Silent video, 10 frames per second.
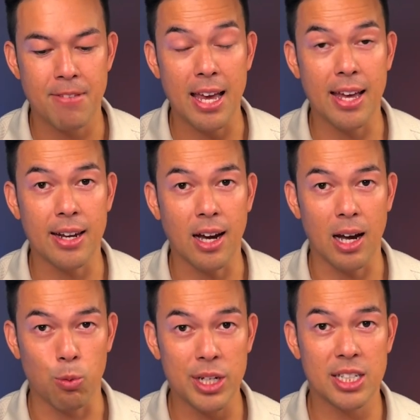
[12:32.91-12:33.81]
and I
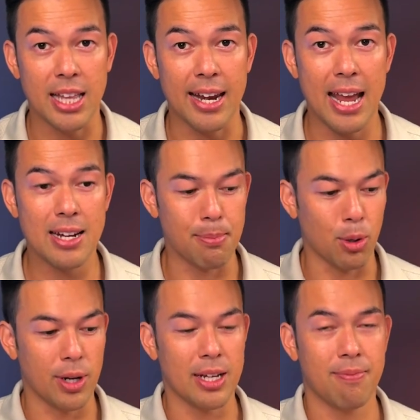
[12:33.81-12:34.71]
wish that any
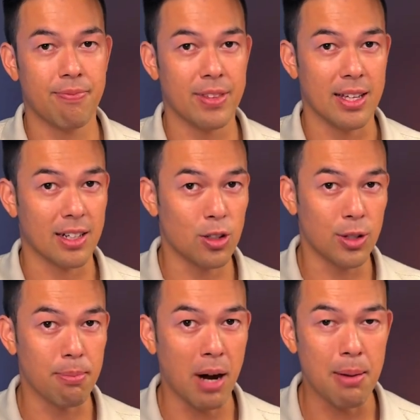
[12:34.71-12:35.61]
boy,
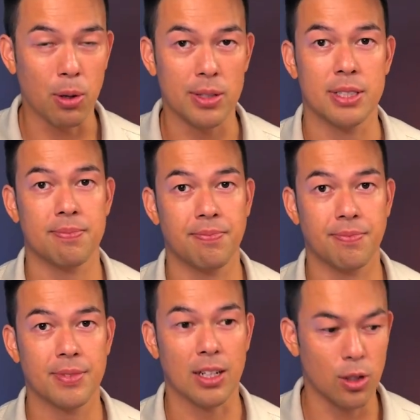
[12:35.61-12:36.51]
including my boys,
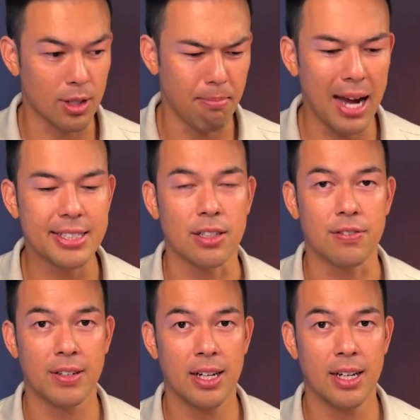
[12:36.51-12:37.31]
including myself,